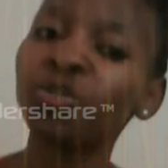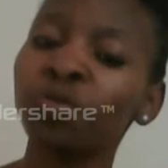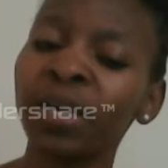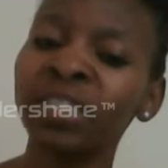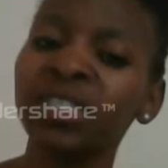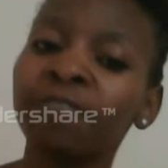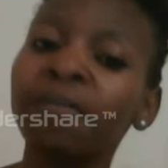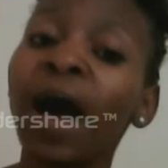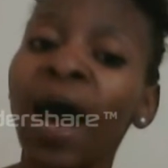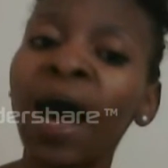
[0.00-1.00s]
told myself,
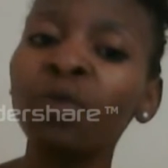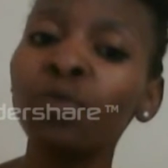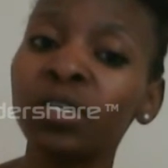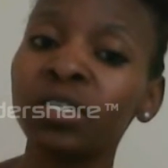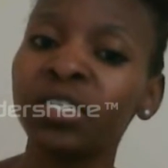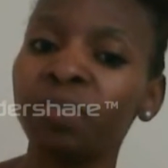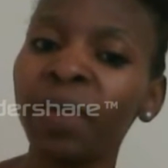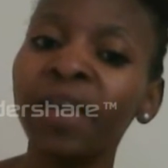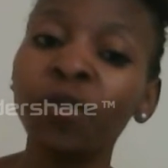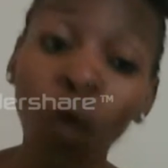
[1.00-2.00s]
I will
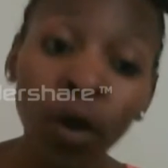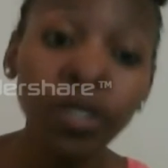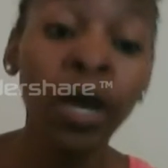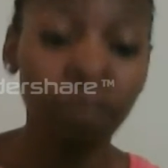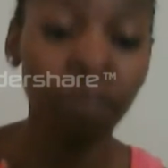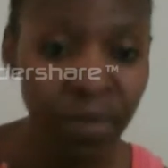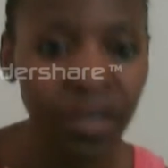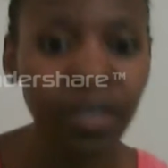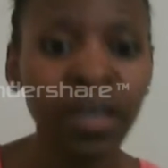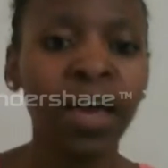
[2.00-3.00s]
depend on
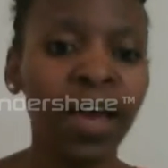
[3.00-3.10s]
me.